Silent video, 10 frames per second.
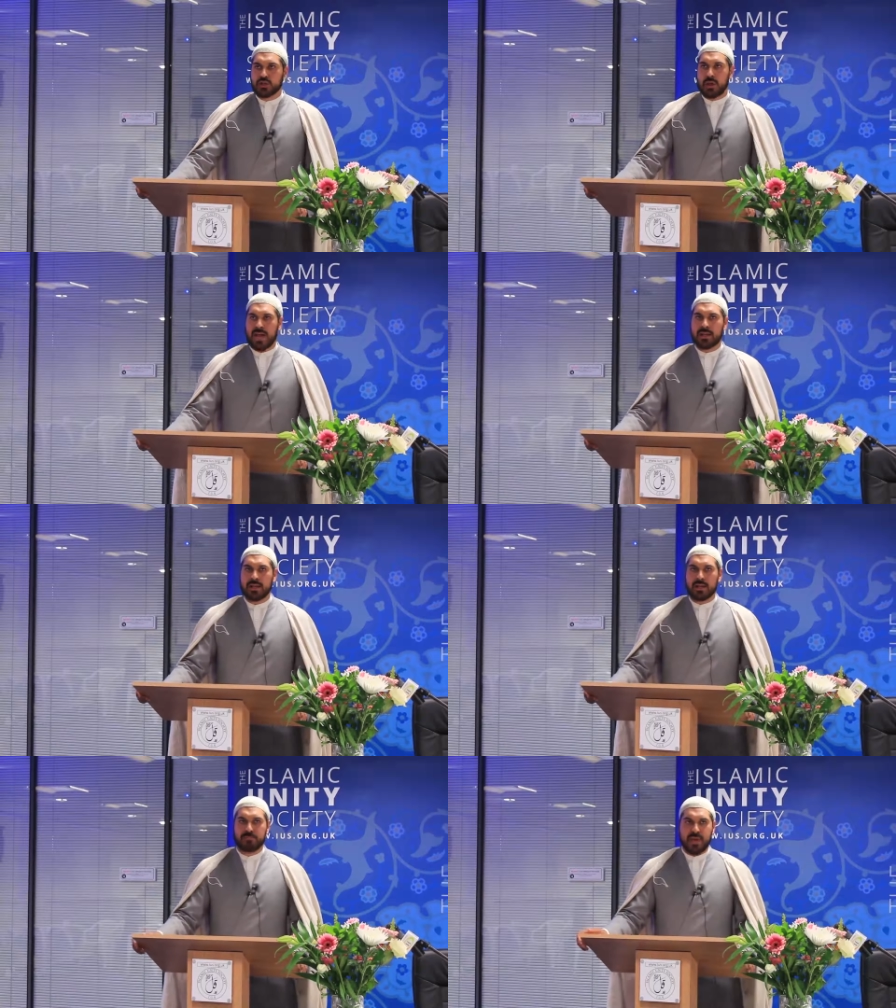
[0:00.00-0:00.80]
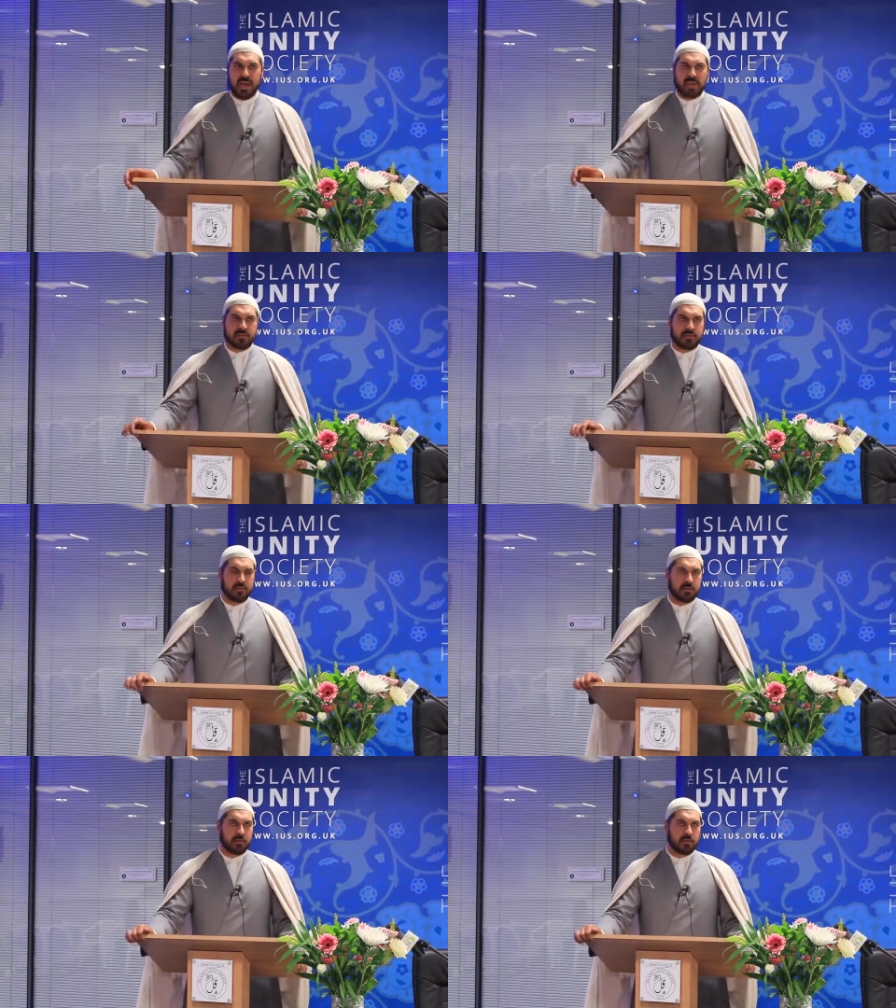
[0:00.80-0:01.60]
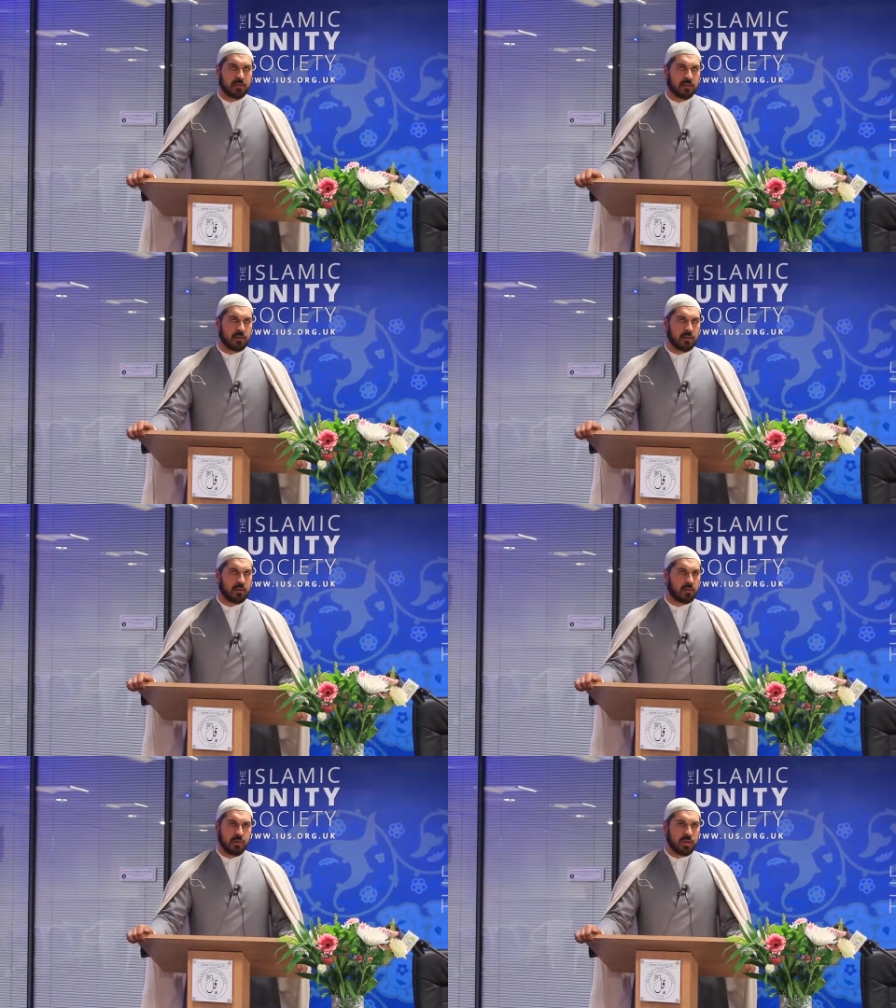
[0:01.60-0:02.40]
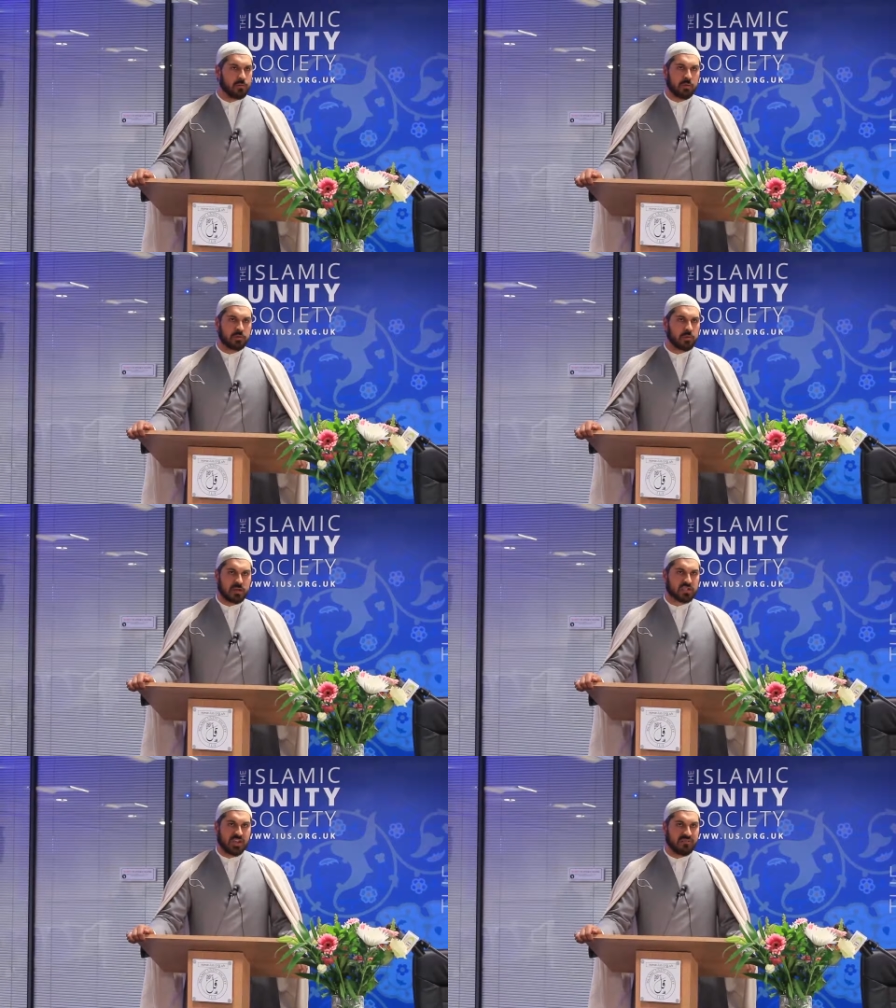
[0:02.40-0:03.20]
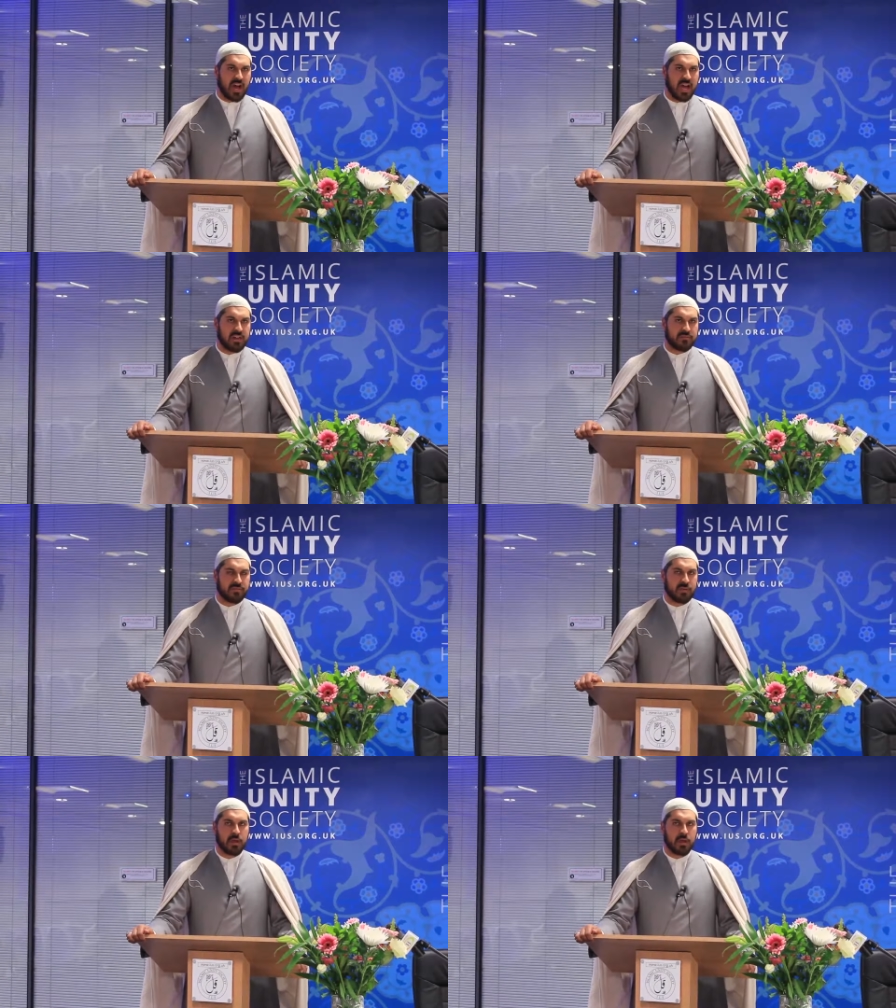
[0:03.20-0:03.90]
to Ahl al-Bayt, we will not survive.